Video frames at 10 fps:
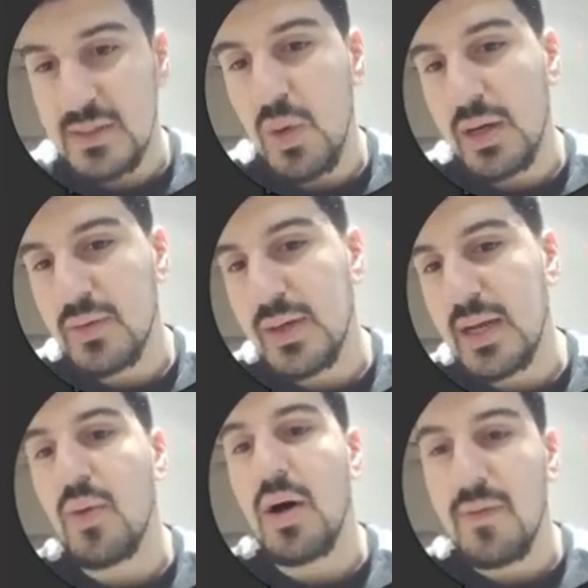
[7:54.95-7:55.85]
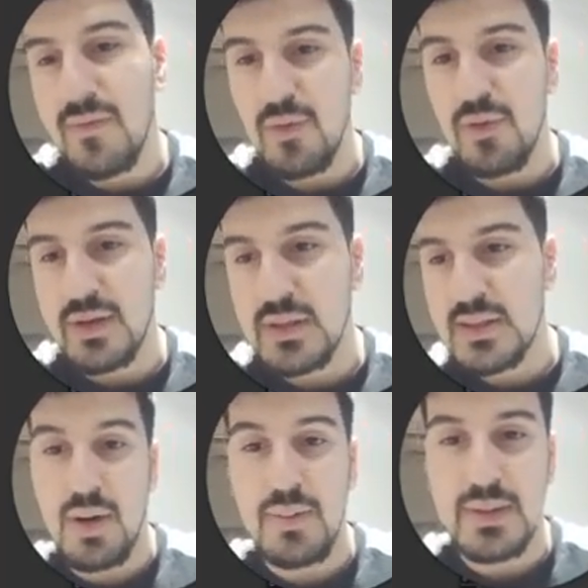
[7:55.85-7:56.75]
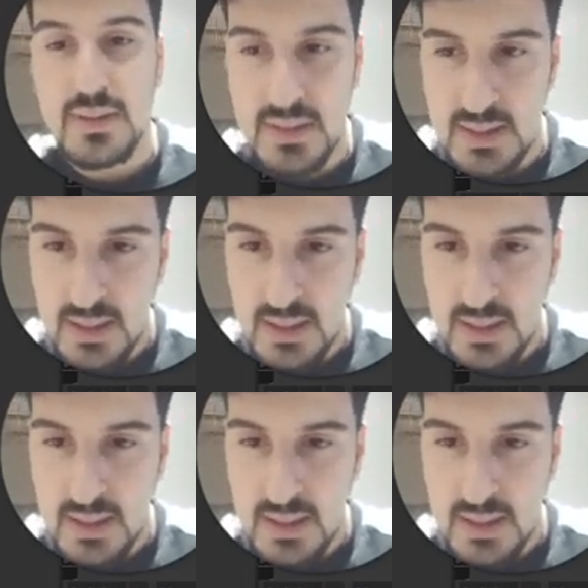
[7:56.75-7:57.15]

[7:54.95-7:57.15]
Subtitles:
worked really well for this purpose.